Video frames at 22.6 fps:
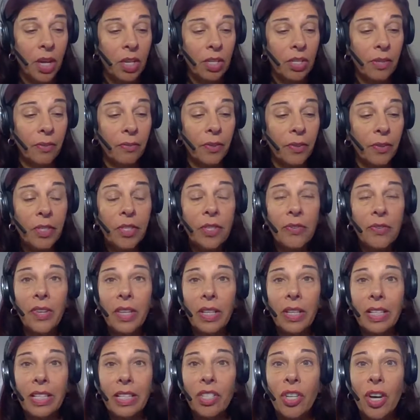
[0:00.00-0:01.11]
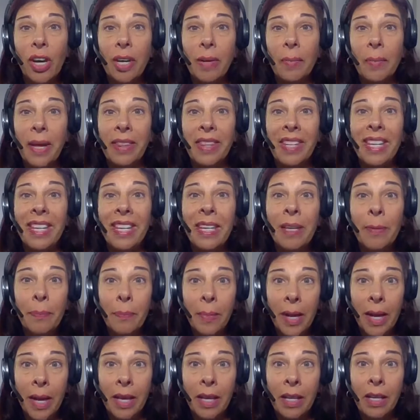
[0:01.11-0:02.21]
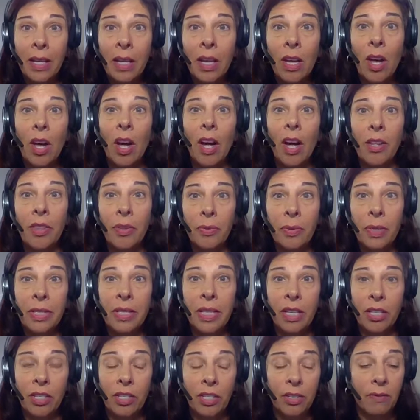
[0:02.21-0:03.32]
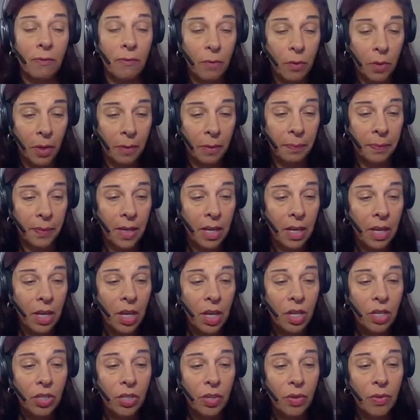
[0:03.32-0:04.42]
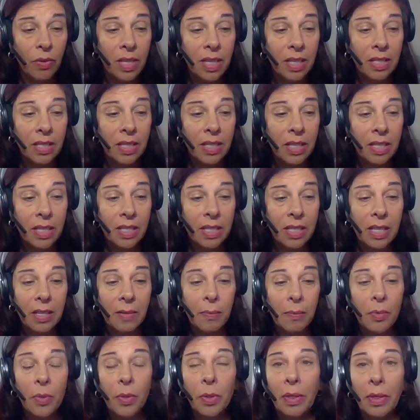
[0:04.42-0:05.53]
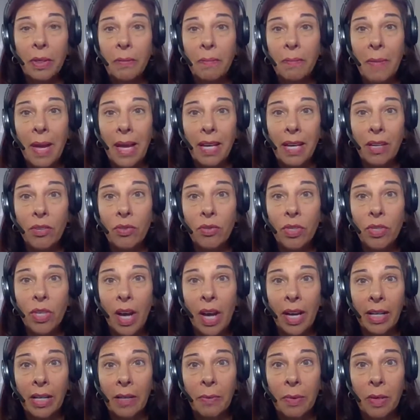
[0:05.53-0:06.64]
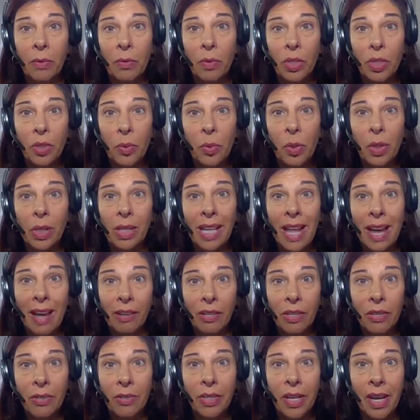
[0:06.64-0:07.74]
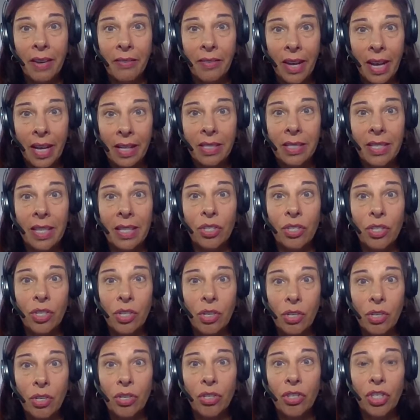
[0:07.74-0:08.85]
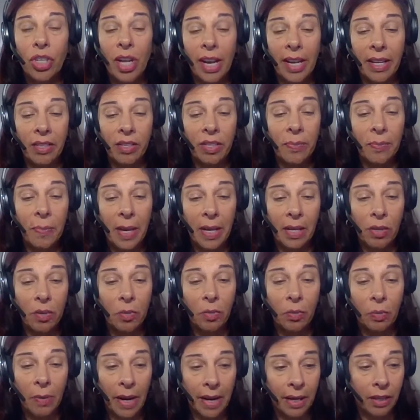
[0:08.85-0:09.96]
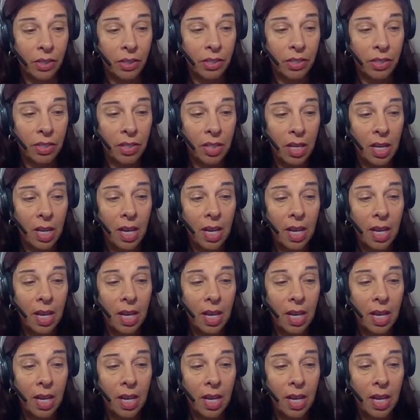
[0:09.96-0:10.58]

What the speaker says: So first of all, I'm going to talk about the HIPAA authorization form. So this is an important medical document which will allow you to have access to your child's medical records.